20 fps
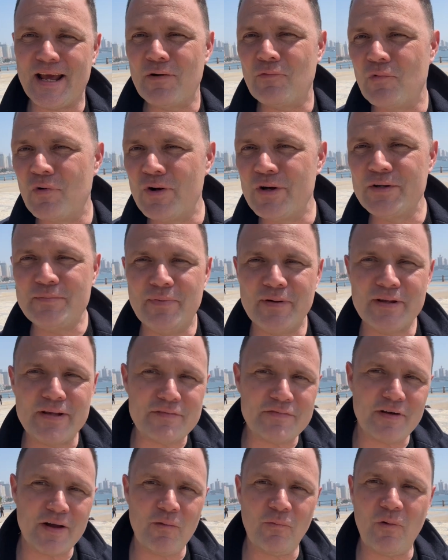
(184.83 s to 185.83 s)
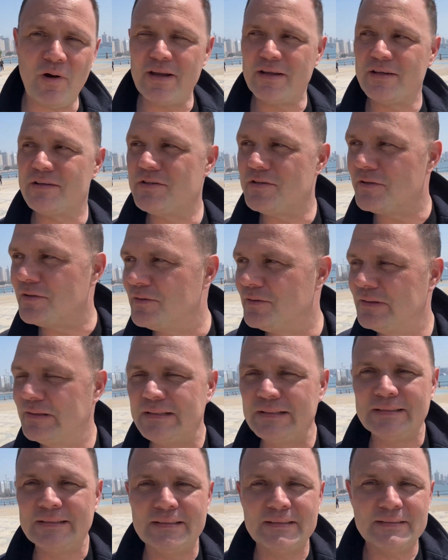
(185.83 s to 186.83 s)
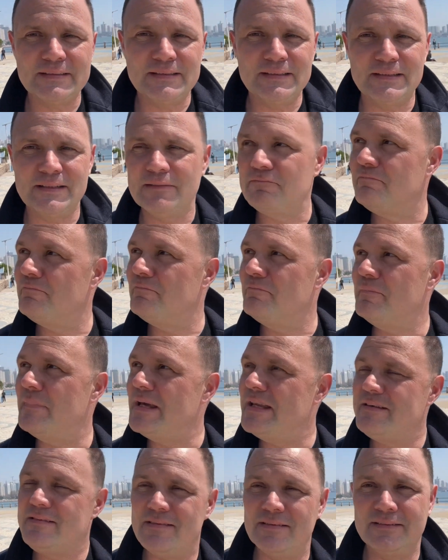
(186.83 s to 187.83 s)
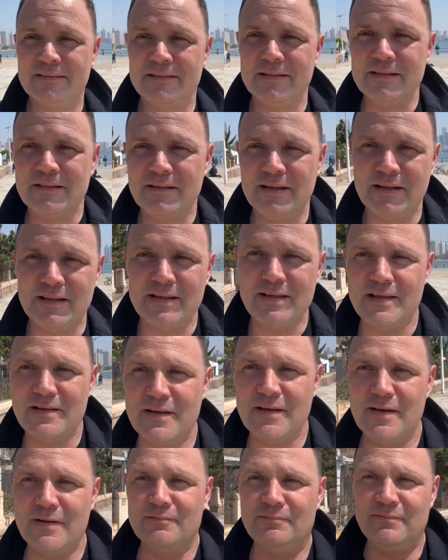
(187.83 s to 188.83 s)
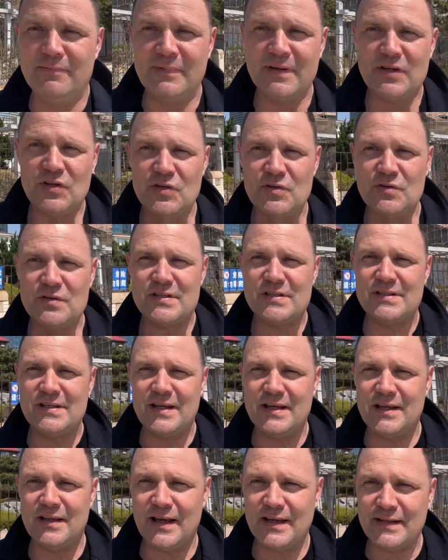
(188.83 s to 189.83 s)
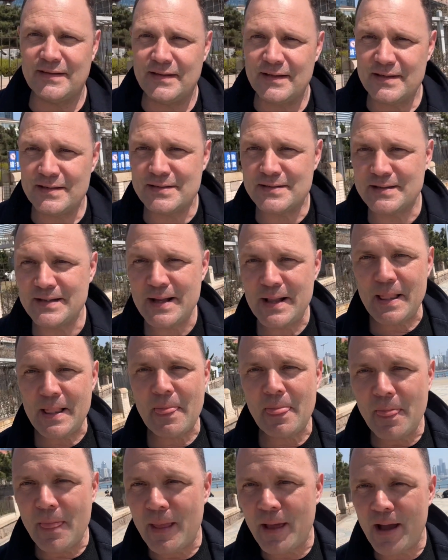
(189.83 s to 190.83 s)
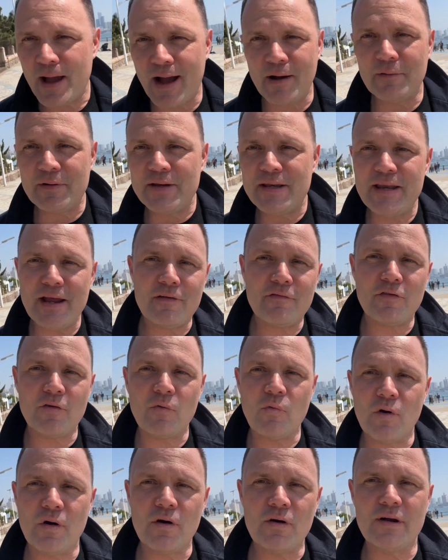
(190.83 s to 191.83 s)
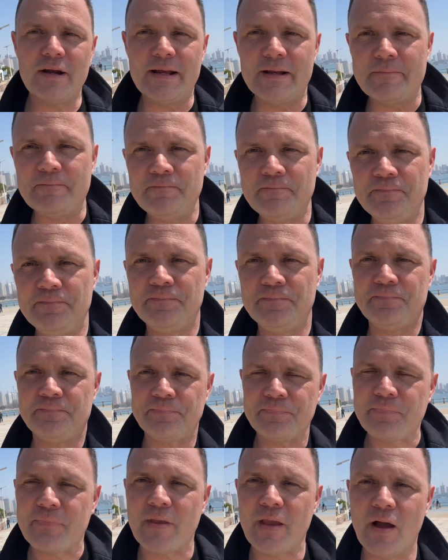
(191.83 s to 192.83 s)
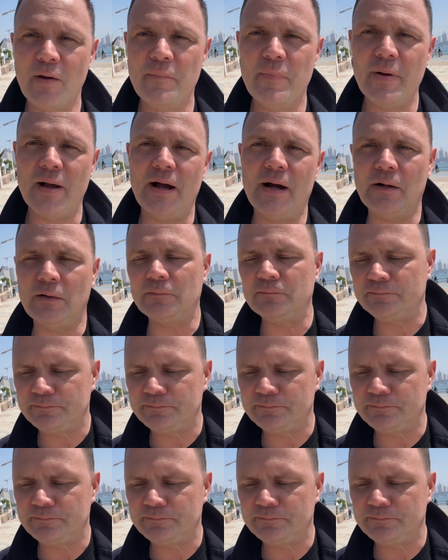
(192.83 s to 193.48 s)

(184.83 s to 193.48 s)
would, but if I wanted to, and in a huge city like this, I would never worry about